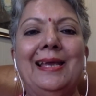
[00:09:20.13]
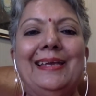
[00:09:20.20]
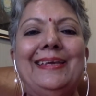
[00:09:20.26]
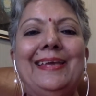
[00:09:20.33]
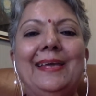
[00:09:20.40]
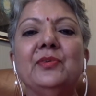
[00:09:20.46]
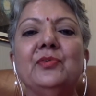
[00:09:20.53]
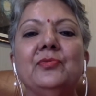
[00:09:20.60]

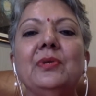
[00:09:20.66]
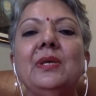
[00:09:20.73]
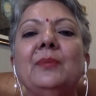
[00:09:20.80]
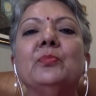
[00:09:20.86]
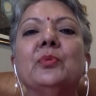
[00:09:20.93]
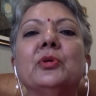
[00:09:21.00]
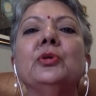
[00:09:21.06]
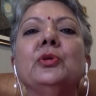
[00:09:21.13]
get
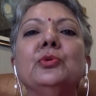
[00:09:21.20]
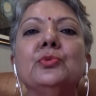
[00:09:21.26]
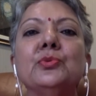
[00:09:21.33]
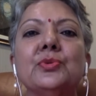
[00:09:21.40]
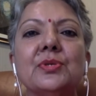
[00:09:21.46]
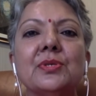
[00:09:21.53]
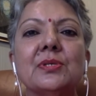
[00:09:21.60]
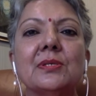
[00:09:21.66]

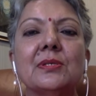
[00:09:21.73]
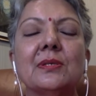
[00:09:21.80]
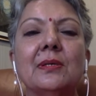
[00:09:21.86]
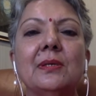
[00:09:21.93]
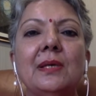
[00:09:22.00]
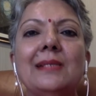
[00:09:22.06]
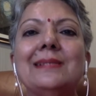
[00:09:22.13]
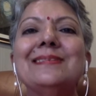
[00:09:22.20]
reproduced
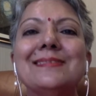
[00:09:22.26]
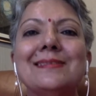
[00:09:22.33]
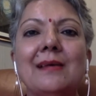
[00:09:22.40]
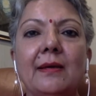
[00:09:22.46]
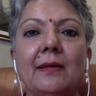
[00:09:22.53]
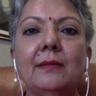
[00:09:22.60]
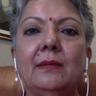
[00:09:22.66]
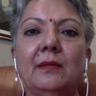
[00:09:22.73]

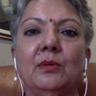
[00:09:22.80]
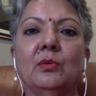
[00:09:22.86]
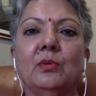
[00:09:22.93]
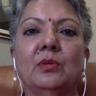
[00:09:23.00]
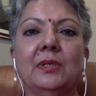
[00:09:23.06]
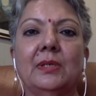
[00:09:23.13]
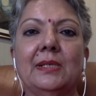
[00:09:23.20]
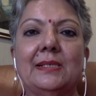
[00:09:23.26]
inside the
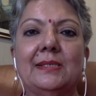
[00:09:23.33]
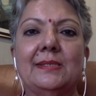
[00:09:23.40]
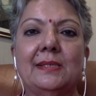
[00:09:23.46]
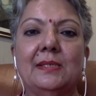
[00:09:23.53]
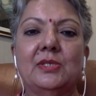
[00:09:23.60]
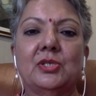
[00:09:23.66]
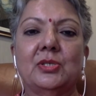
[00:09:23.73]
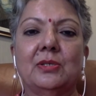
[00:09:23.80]

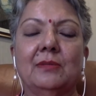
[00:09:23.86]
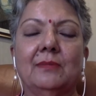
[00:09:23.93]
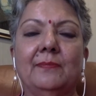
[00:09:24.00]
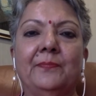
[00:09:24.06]
organization